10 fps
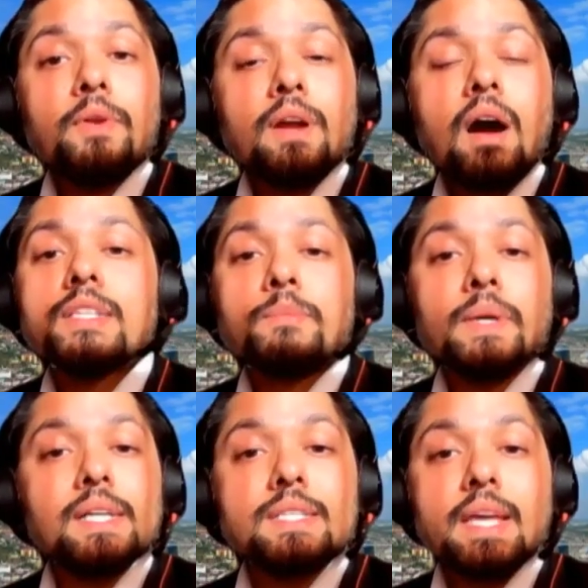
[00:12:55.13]
regards
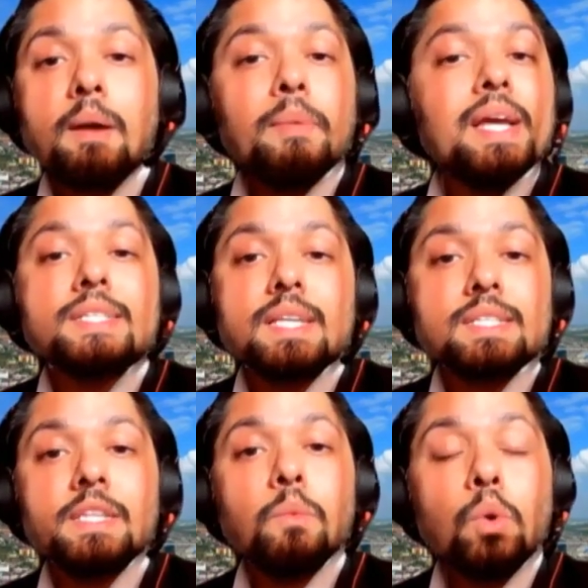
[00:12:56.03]
because there are places in the